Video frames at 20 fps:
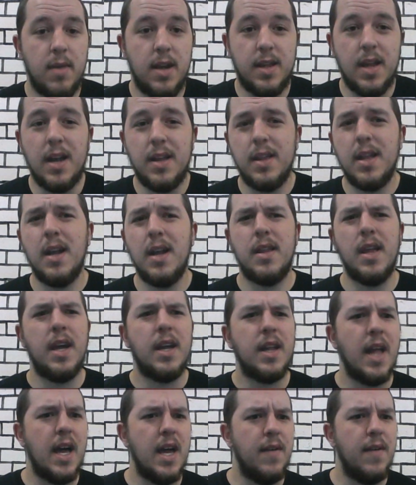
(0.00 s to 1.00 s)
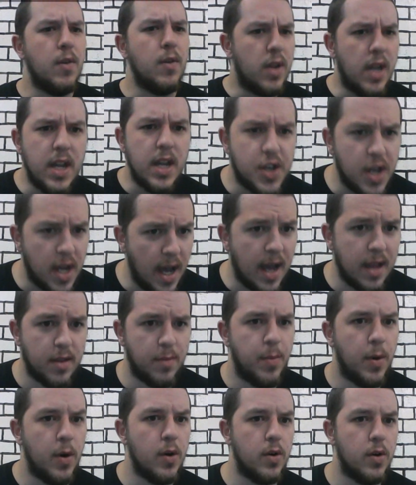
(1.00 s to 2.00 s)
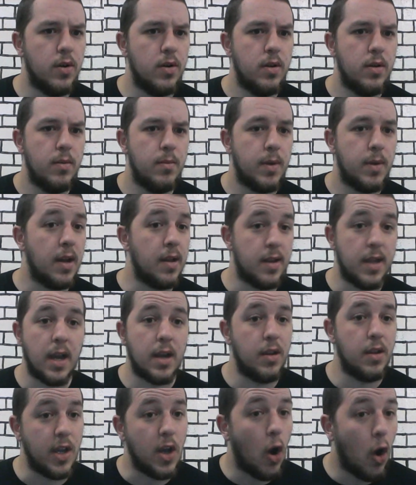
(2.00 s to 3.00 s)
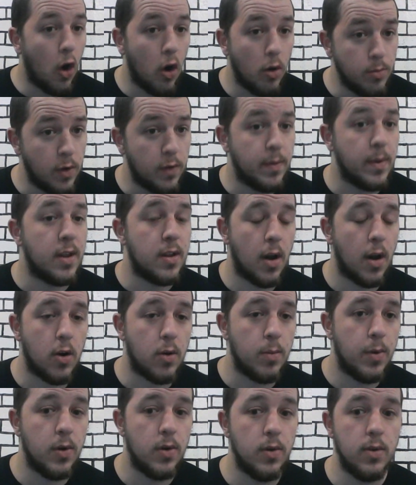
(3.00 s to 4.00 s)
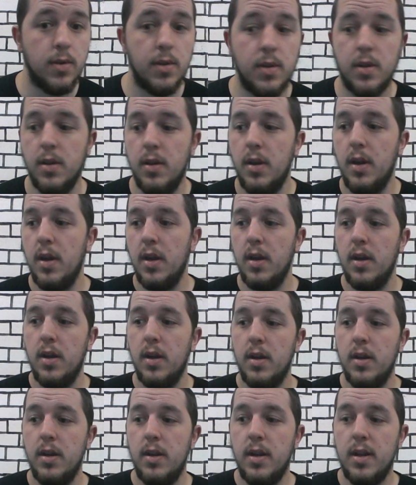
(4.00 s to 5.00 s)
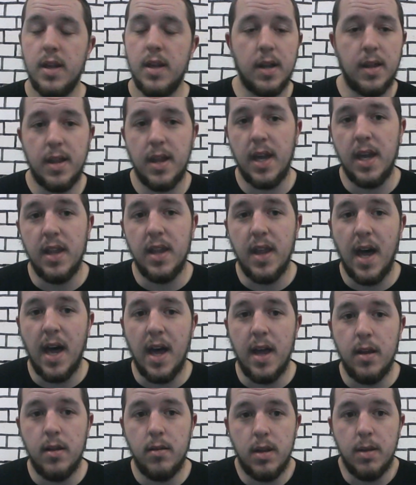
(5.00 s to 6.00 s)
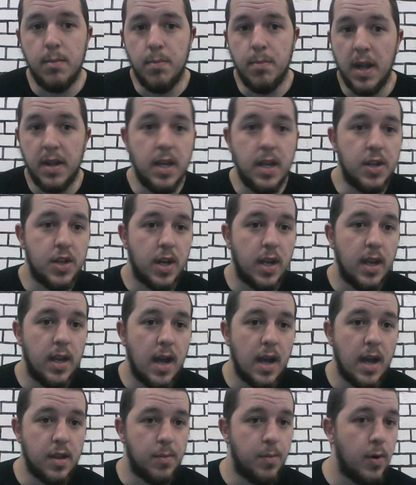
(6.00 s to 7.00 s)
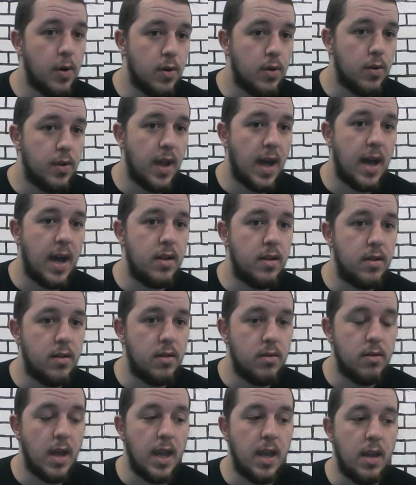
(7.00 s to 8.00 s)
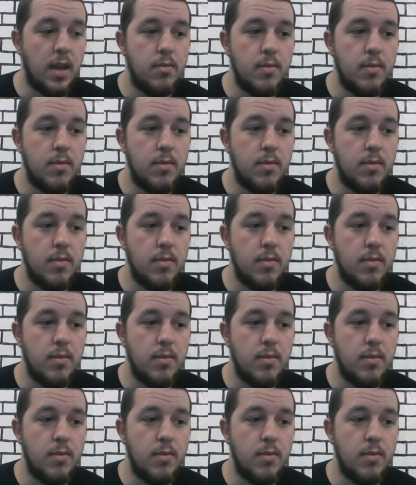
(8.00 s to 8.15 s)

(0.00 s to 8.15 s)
That's not saying that if you teach it as a pull, because technically all movements are pulls. It's not to say that by teaching it as a pull that they